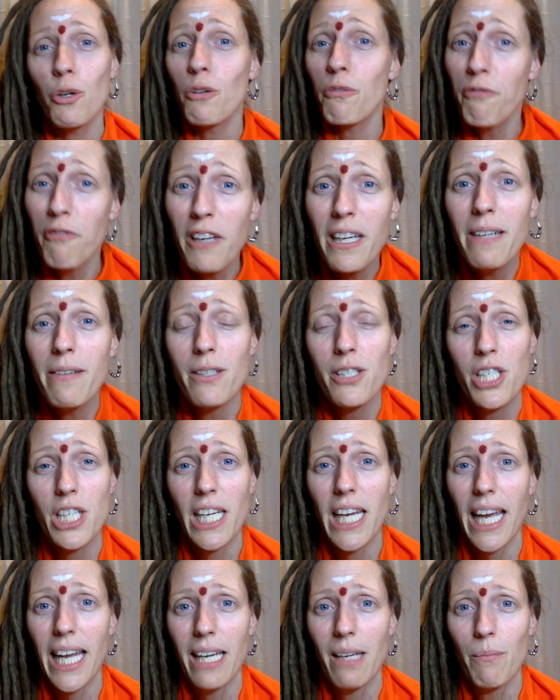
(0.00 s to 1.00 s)

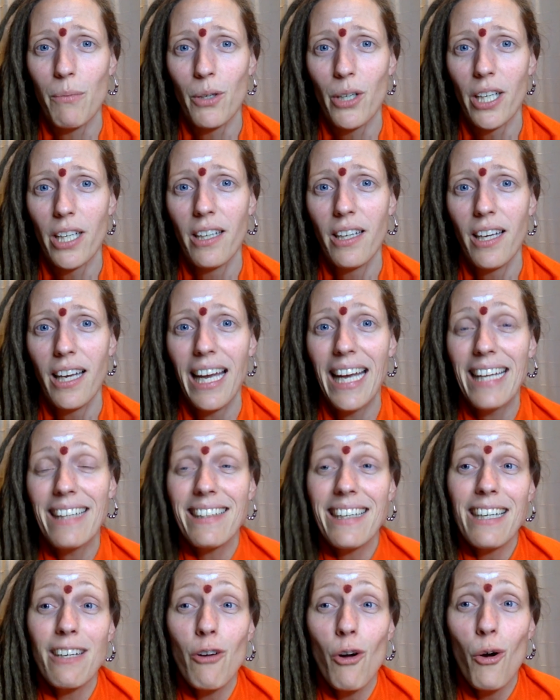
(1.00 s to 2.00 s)
frequency anymore.
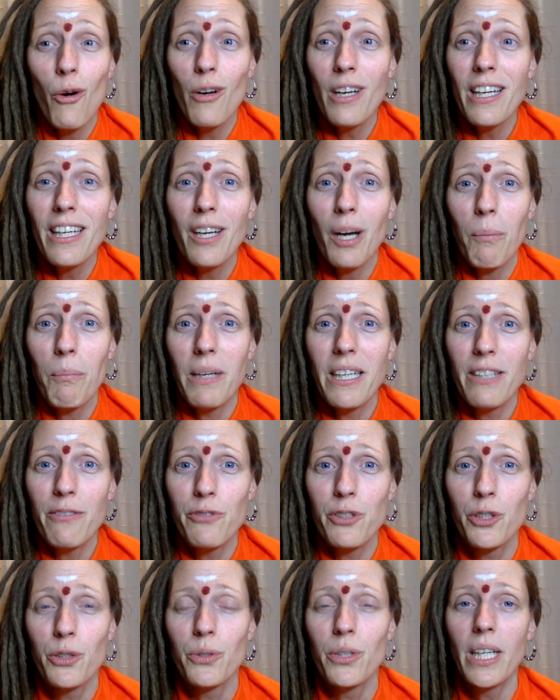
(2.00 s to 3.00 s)
It can only
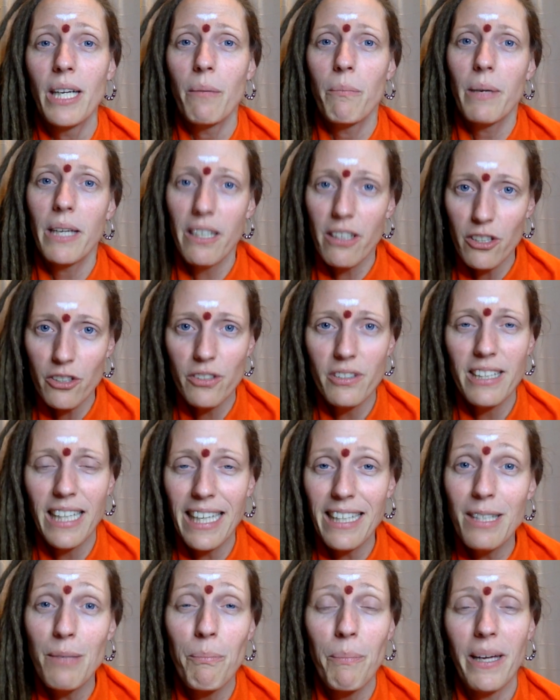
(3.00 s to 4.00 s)
uplift you, because
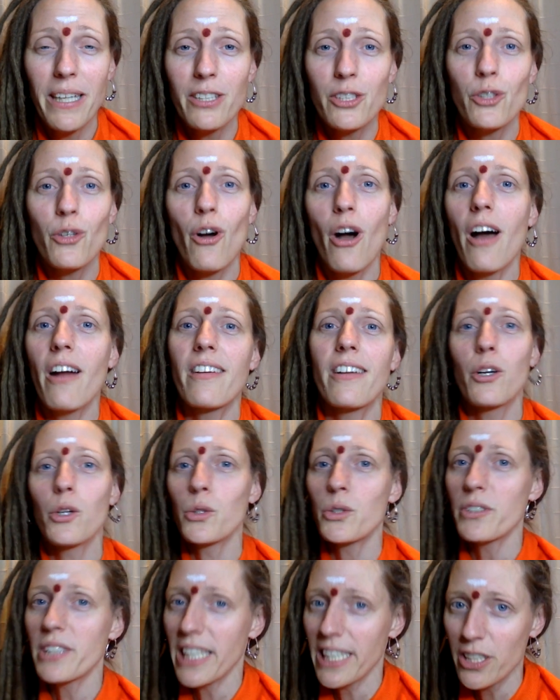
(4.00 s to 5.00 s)
that depends on the
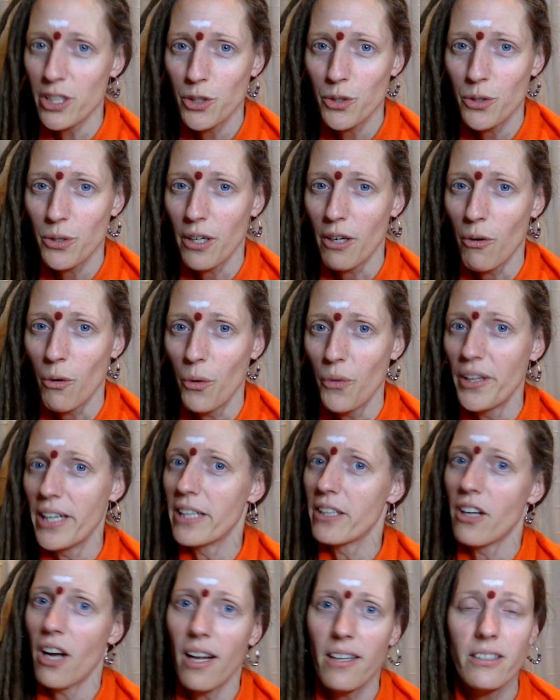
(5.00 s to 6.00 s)
context you are
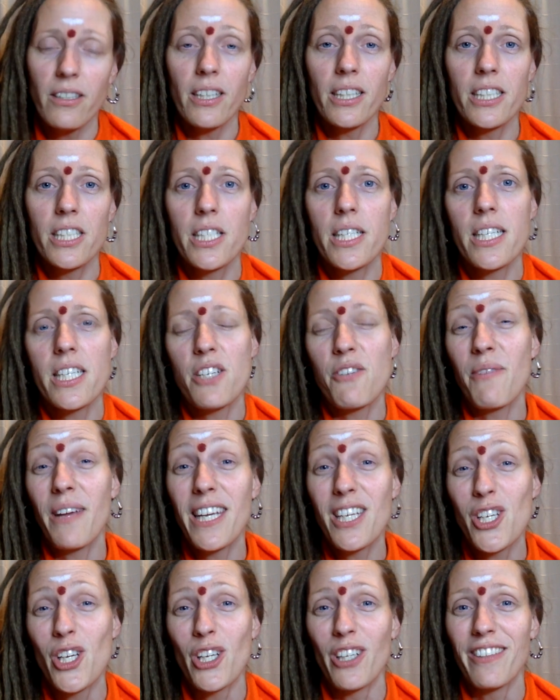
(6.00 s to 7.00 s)
holding, not on the
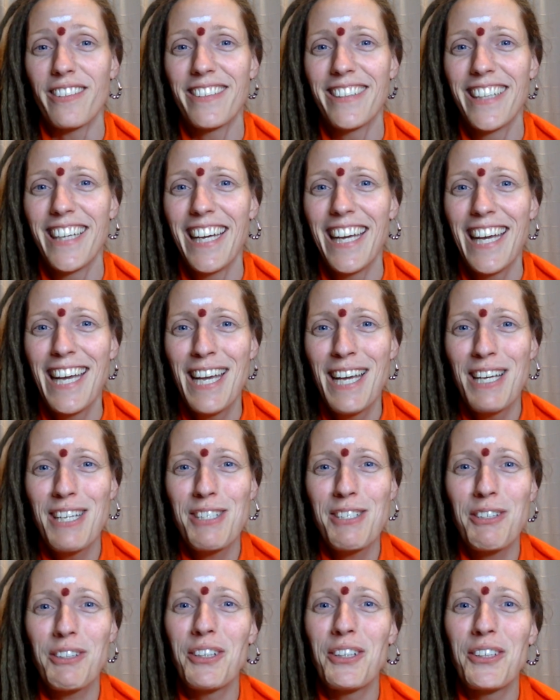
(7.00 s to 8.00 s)
situation.
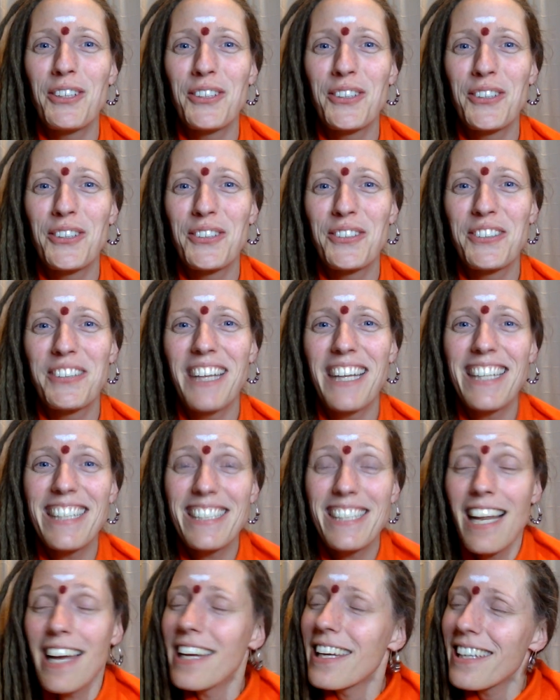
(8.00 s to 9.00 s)
So that
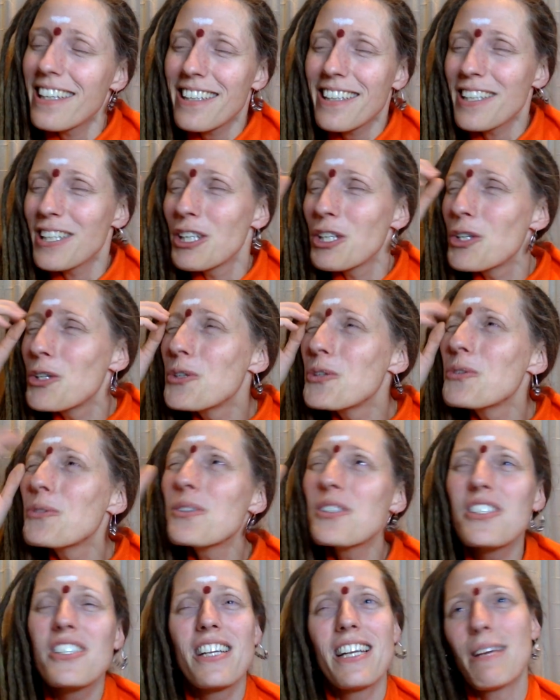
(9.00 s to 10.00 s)
is like a
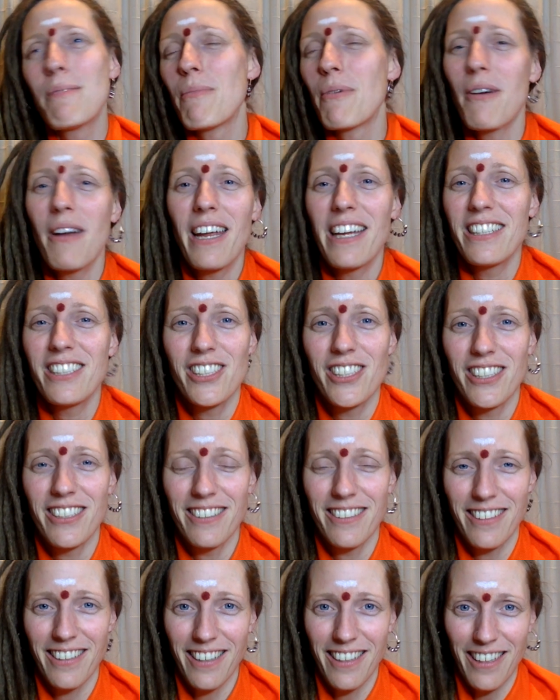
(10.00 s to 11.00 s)
huge
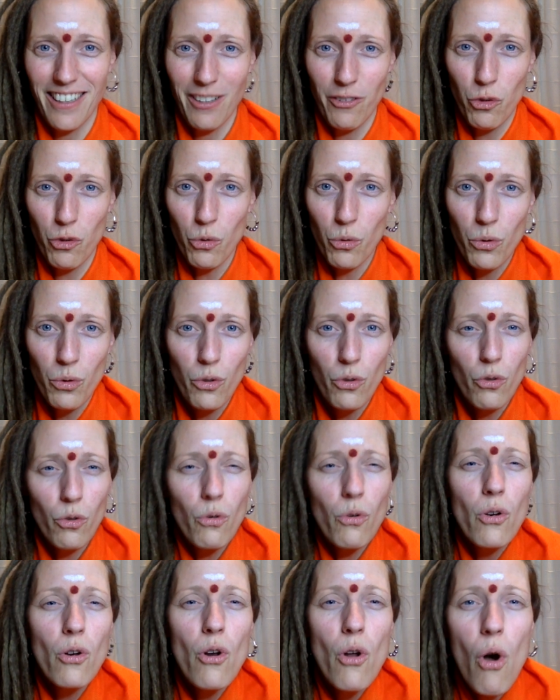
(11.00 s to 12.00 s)
liberation to
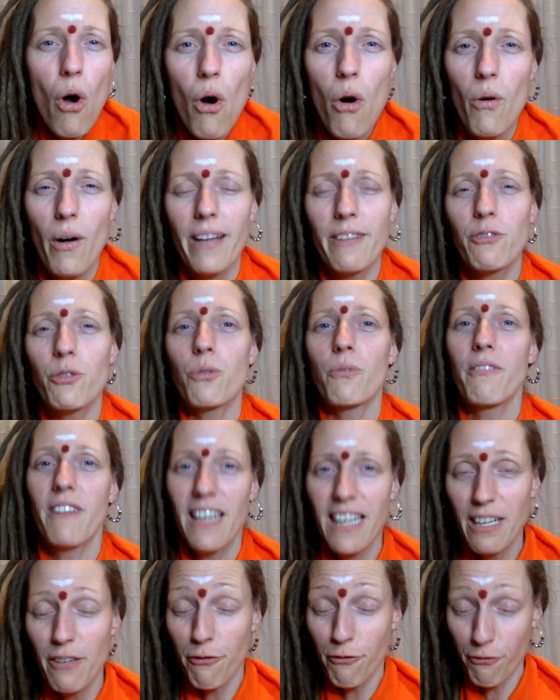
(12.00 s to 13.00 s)
know and to
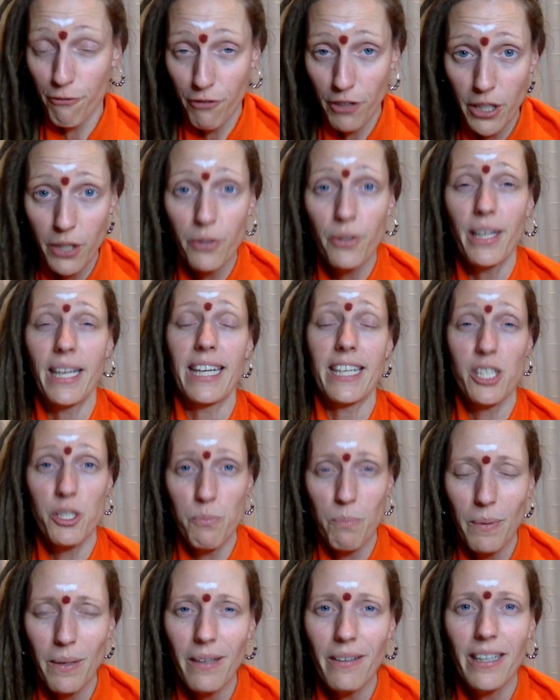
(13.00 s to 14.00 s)
really feel and
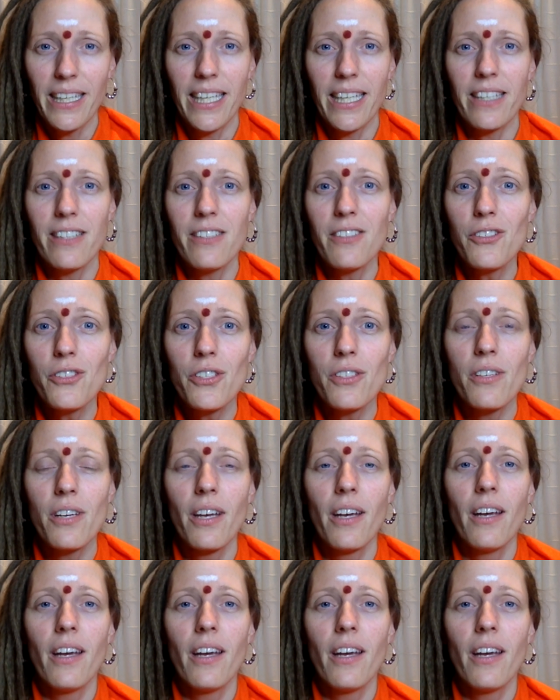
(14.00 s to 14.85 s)
experience